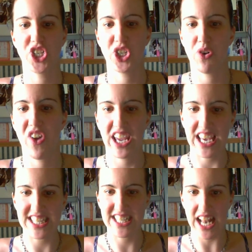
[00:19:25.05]
doing
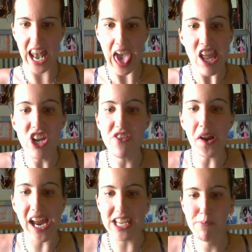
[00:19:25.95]
is
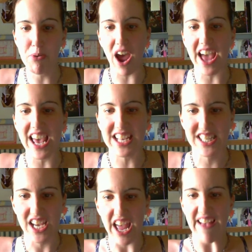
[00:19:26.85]
delaying products
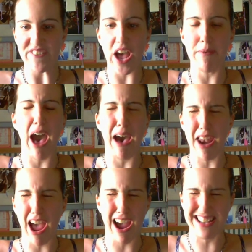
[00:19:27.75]
from
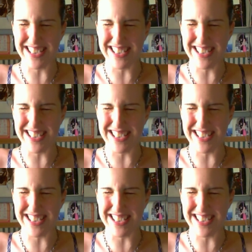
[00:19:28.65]
all our